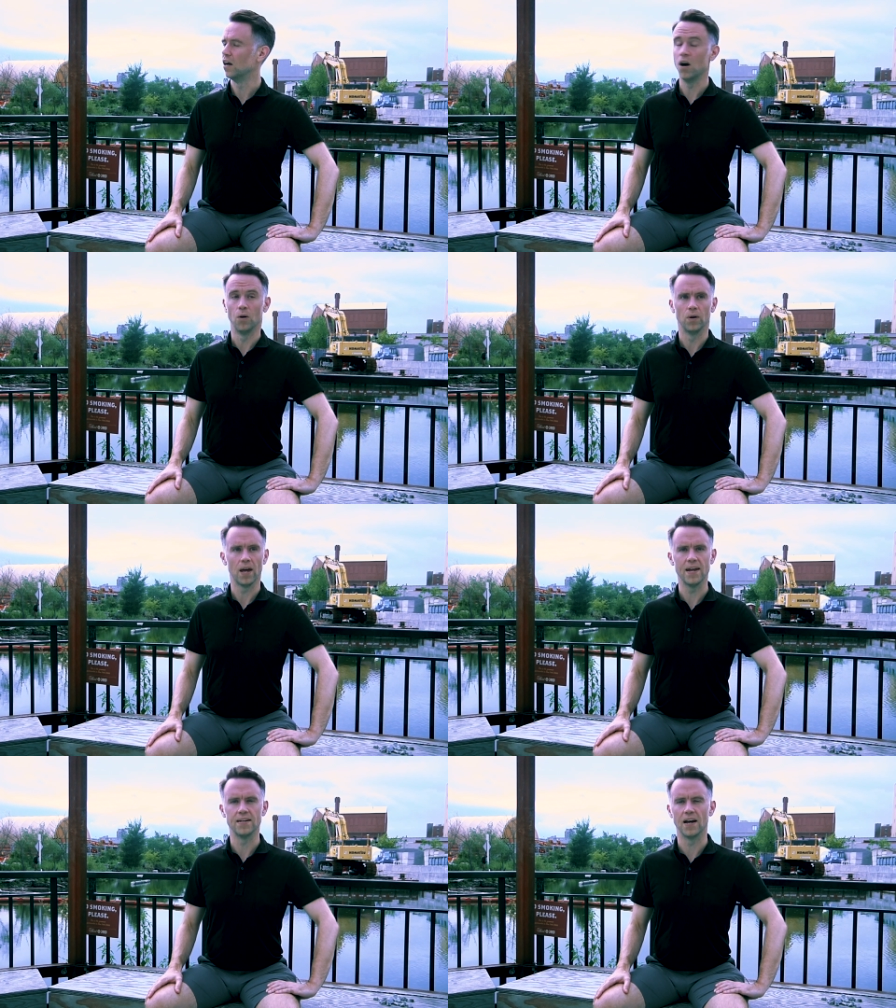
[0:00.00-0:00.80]
Oh,
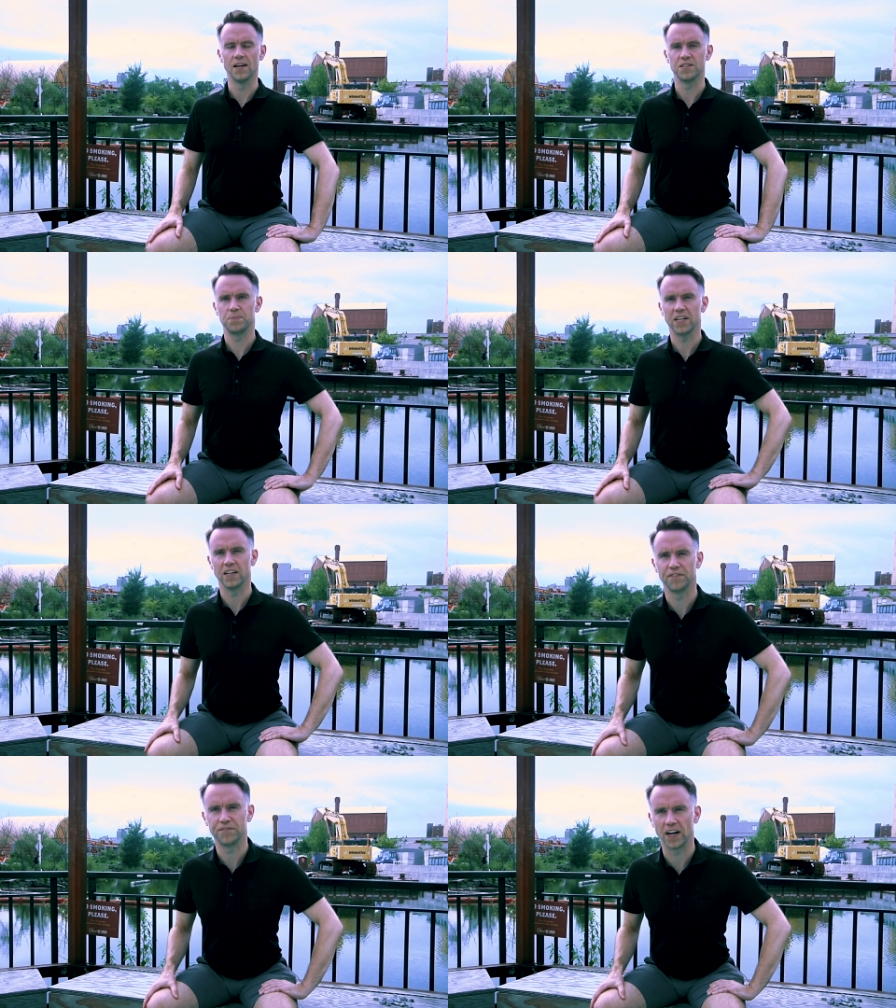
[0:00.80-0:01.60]
and uh,
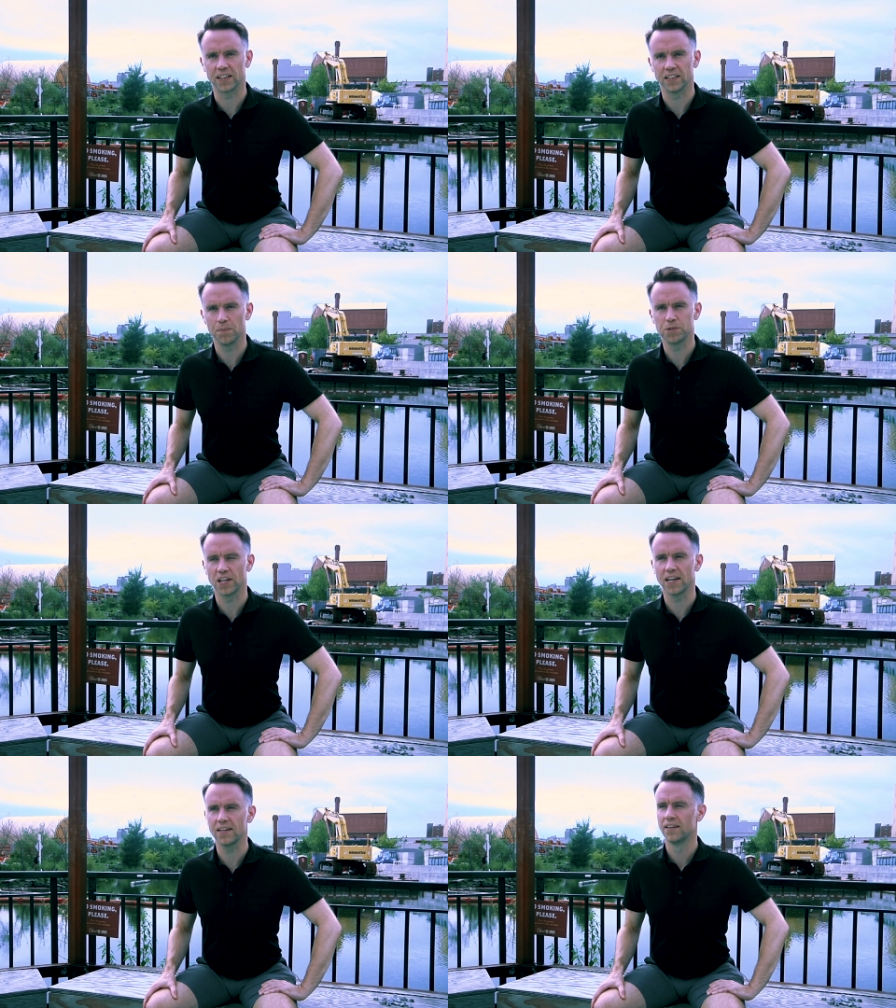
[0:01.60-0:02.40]
speaking of fucked up
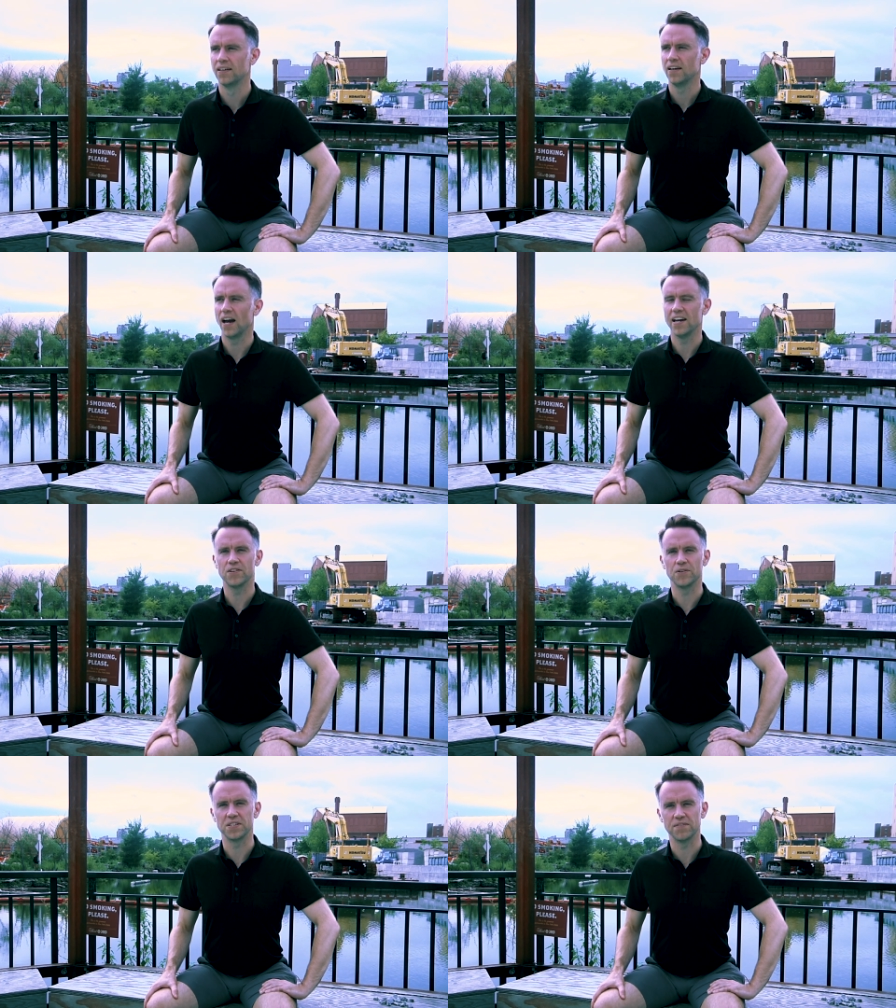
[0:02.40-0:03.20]
shit, I
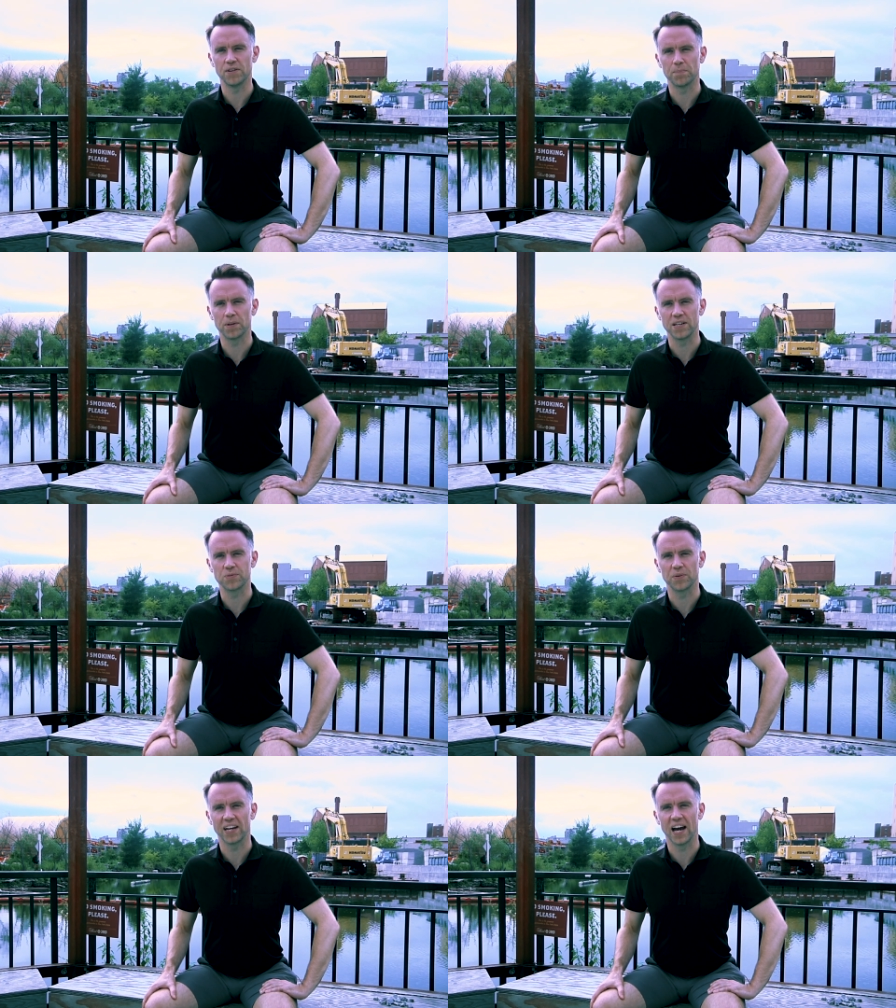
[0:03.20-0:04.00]
hear there's even a
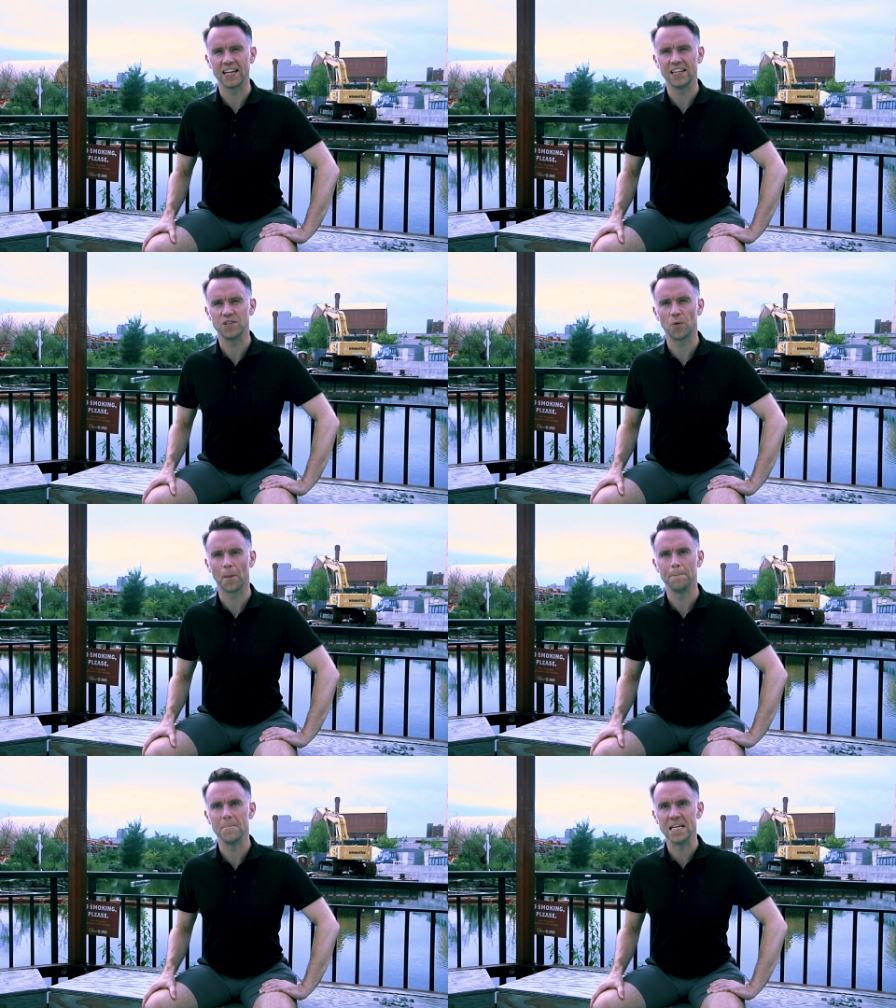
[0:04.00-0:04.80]
place where they got
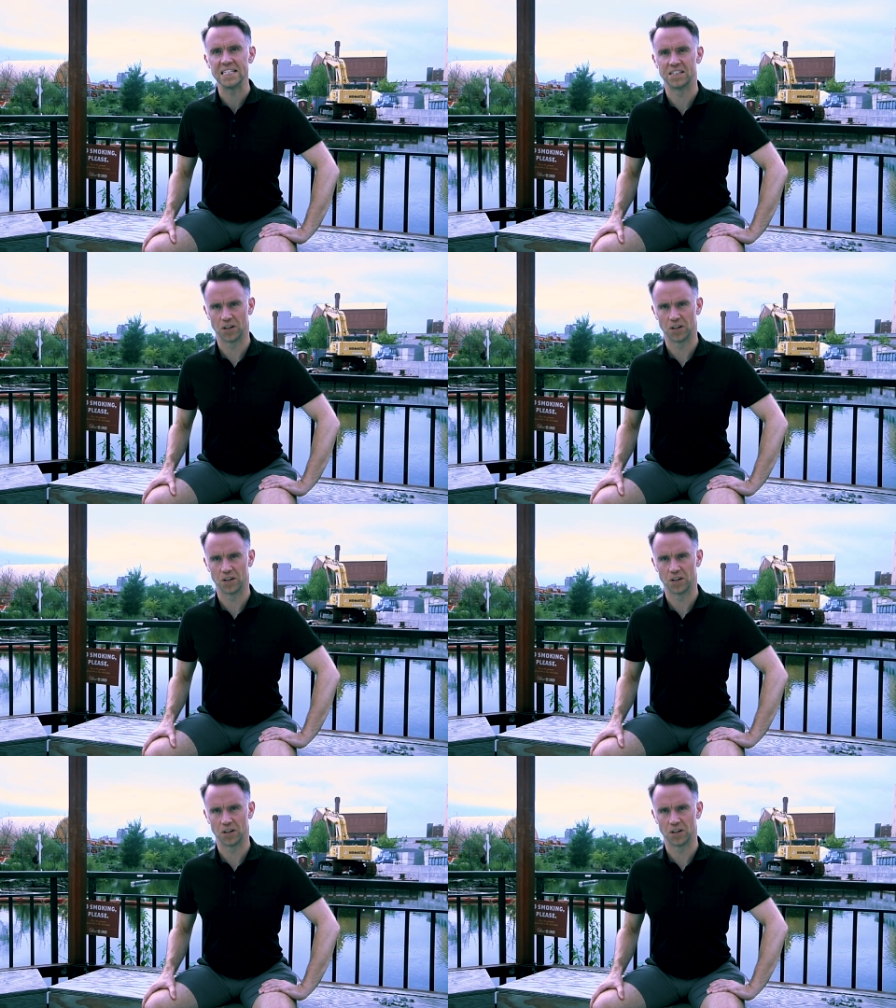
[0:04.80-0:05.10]
indoor mini